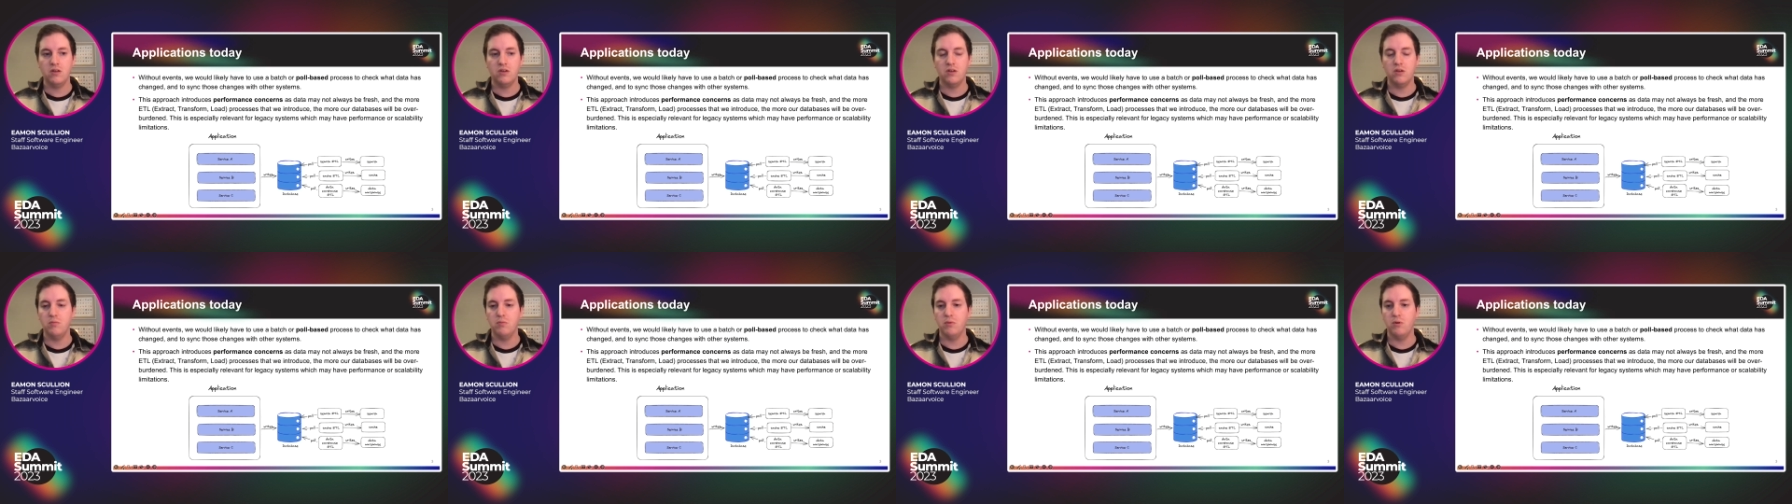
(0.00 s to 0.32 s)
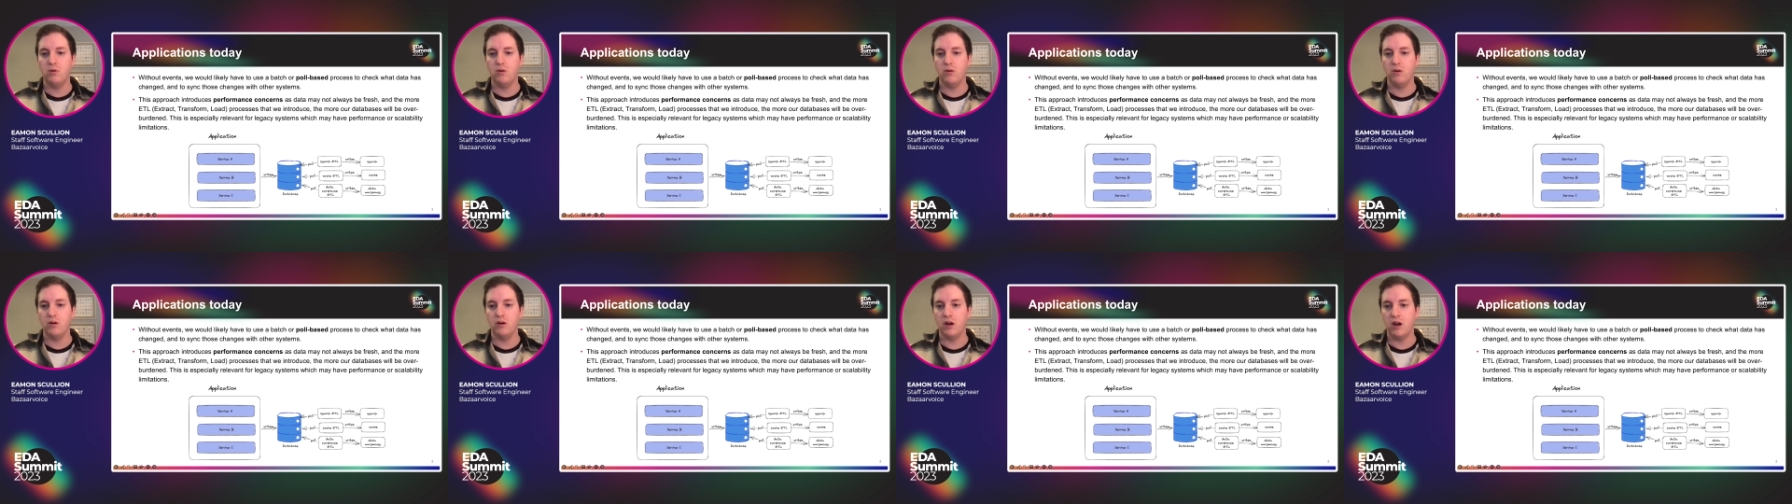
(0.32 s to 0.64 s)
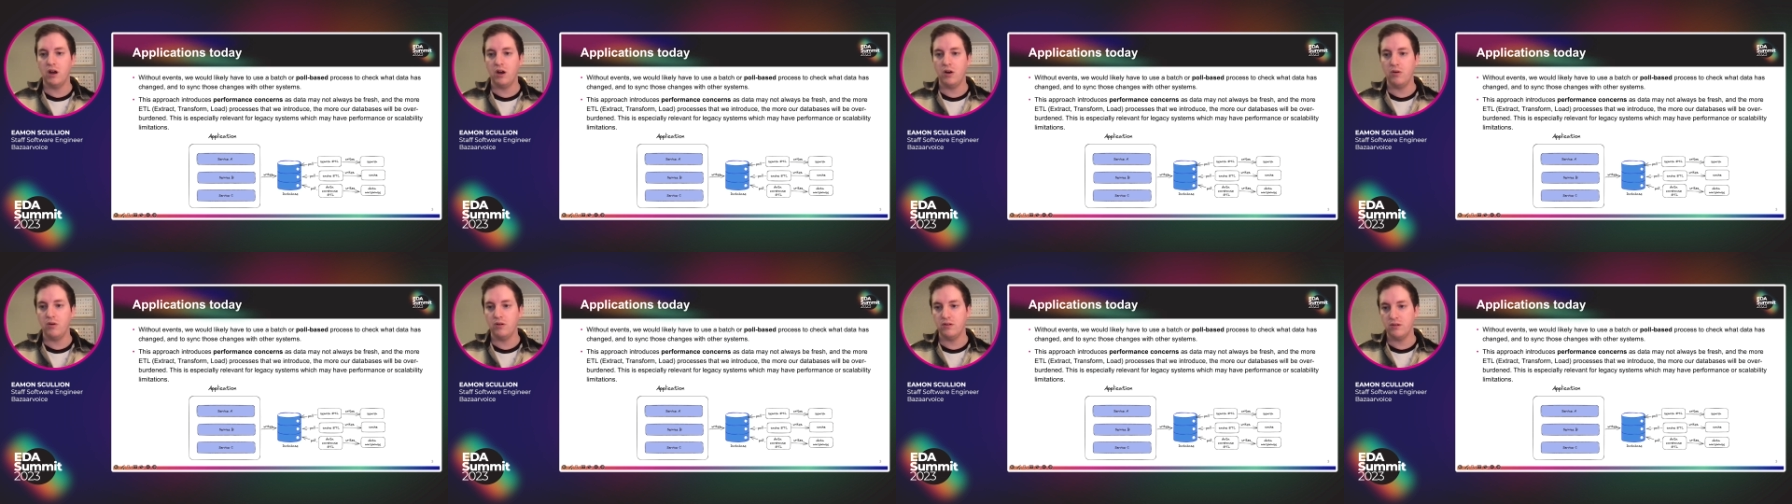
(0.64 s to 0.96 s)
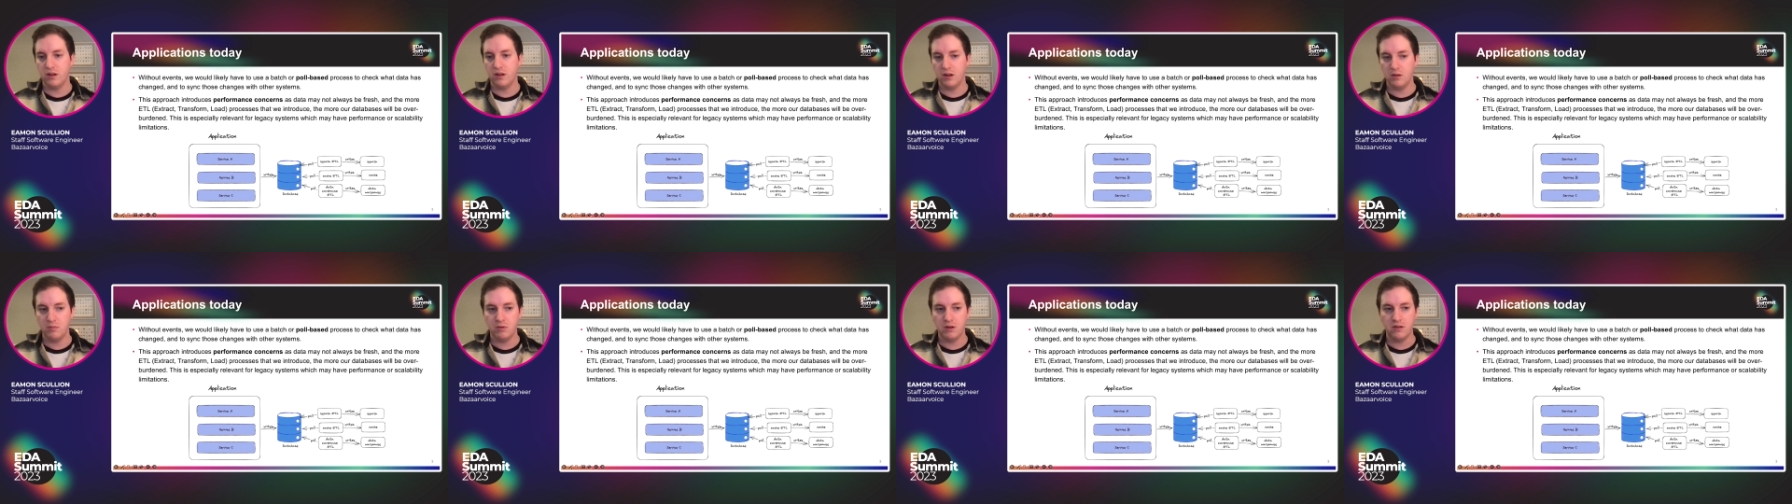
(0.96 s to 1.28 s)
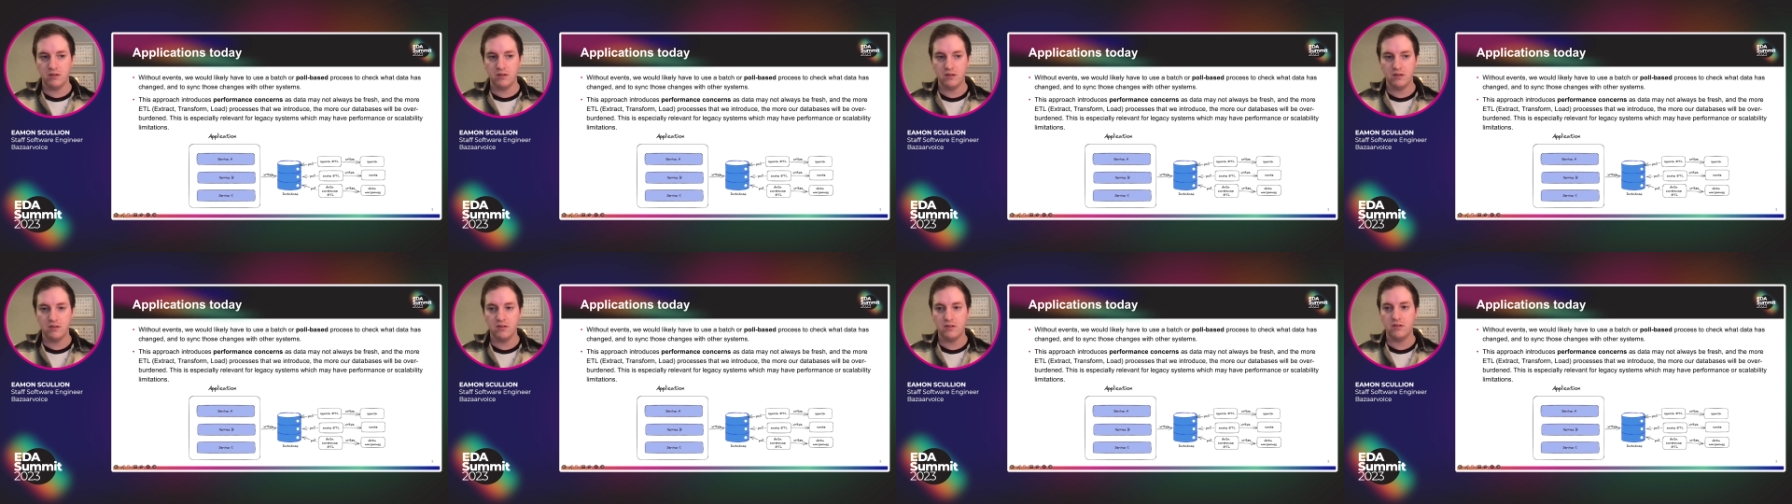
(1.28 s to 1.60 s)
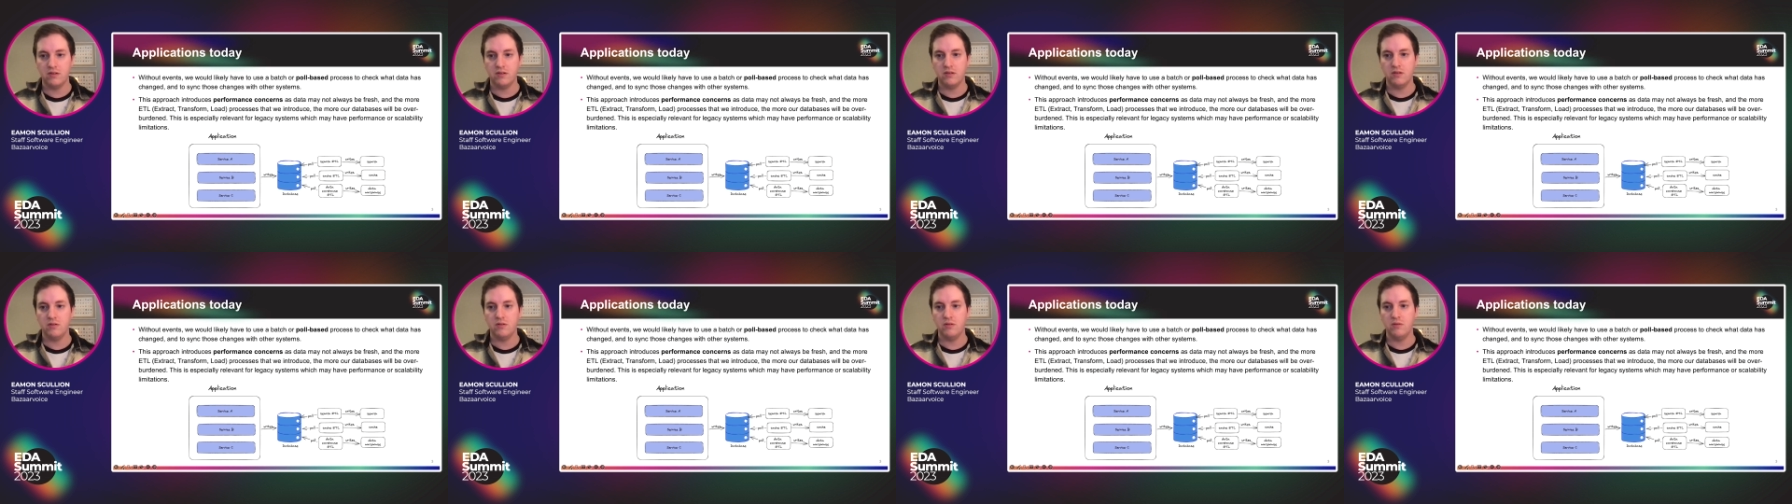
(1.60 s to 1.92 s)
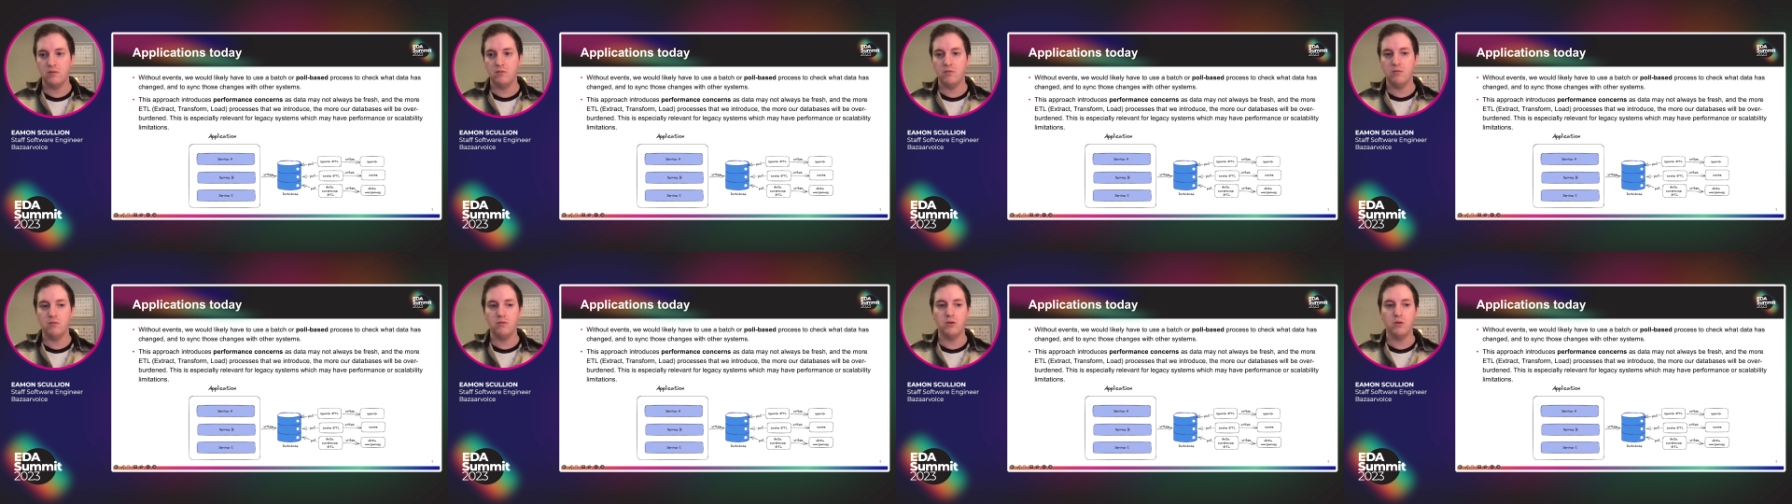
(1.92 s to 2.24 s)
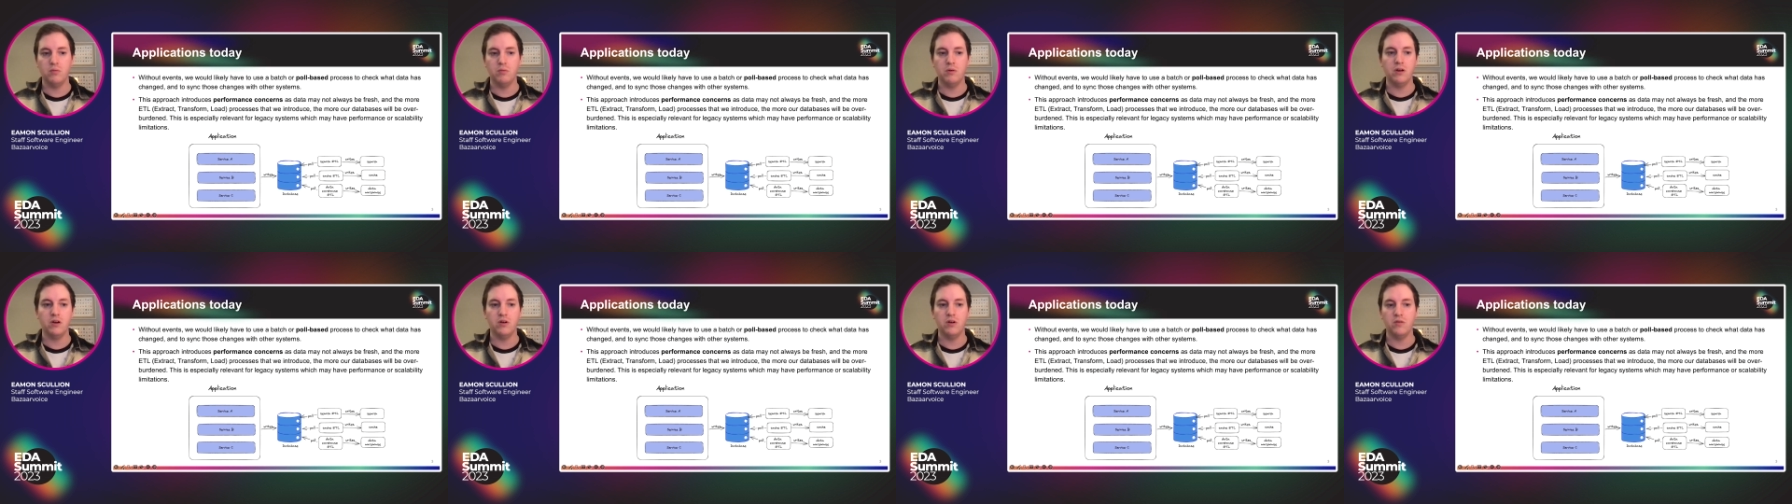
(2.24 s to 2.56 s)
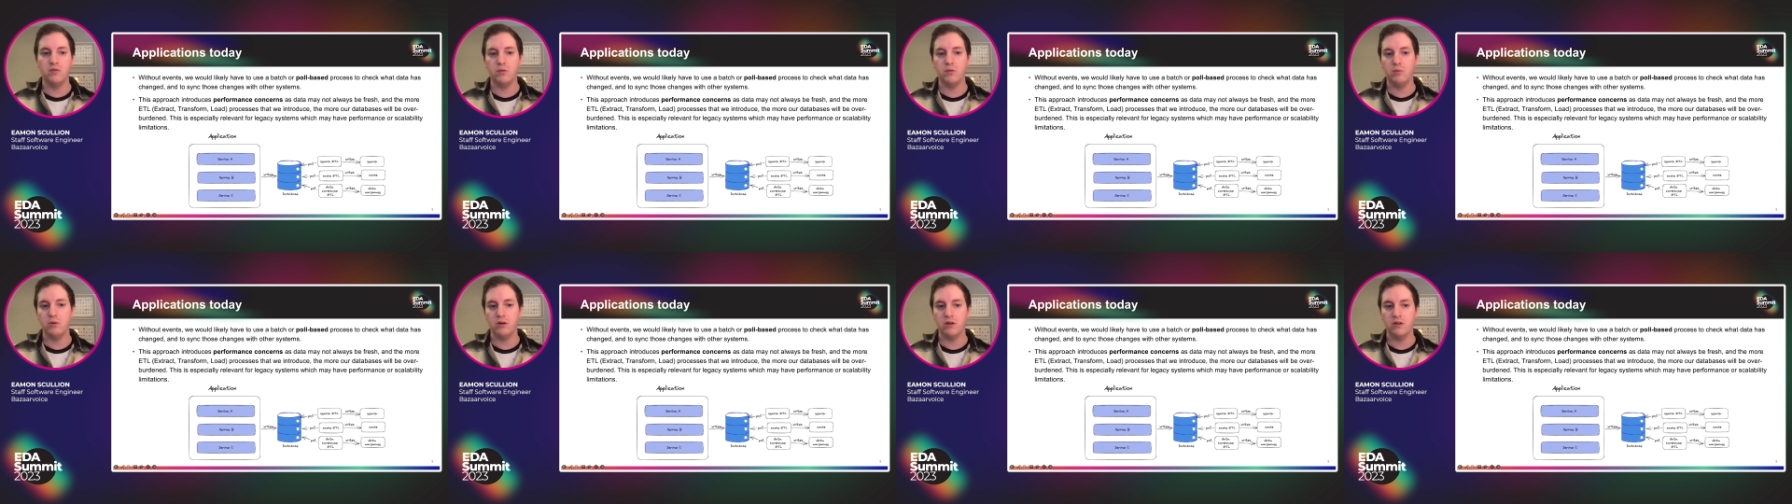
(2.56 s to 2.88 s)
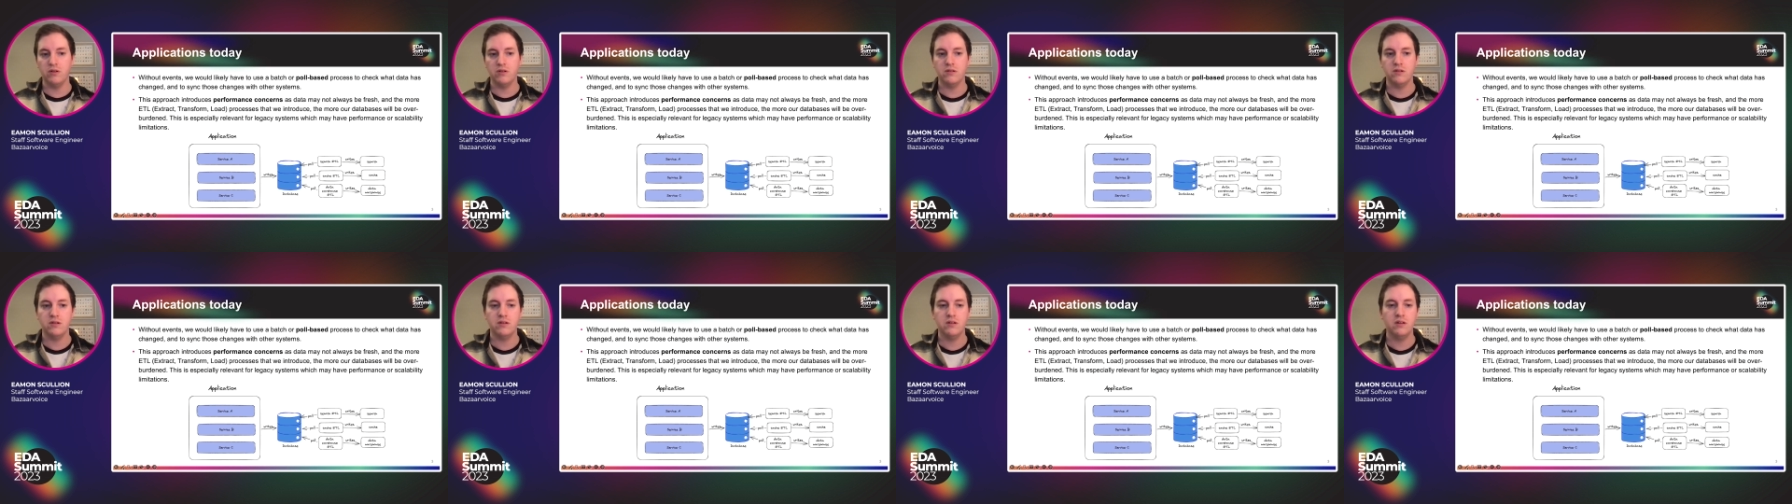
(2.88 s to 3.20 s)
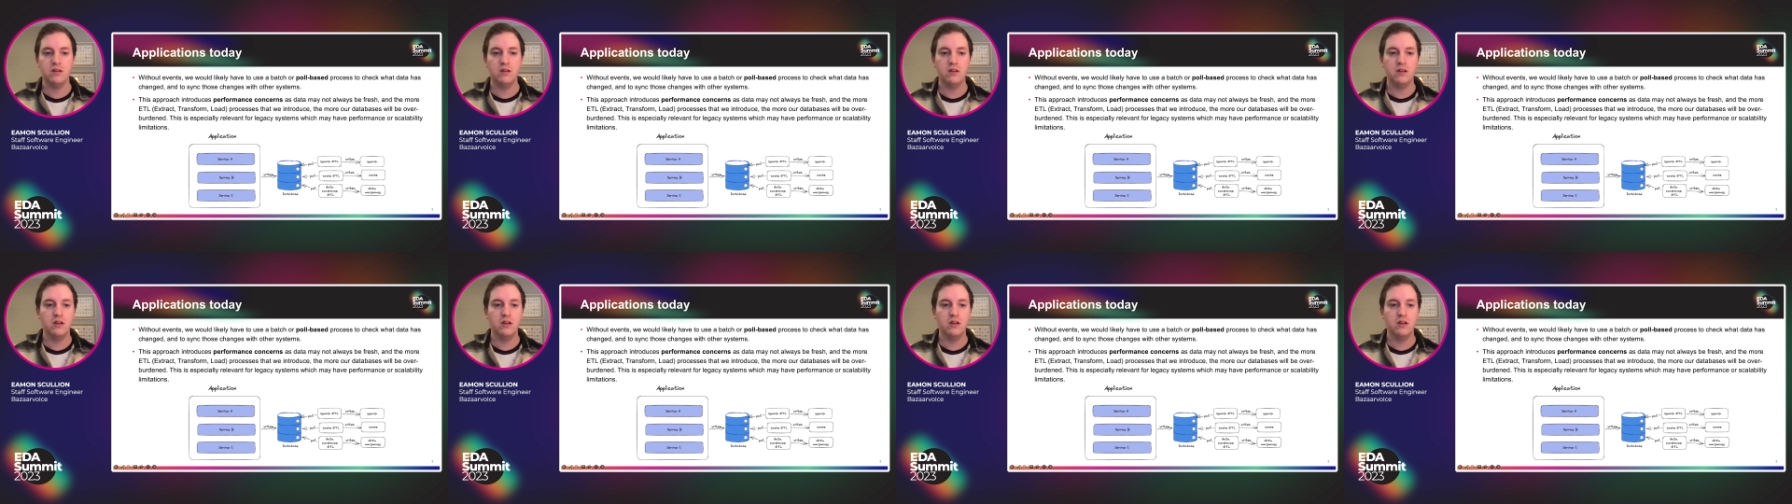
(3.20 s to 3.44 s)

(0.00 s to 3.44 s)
the more our databases will be overburdened.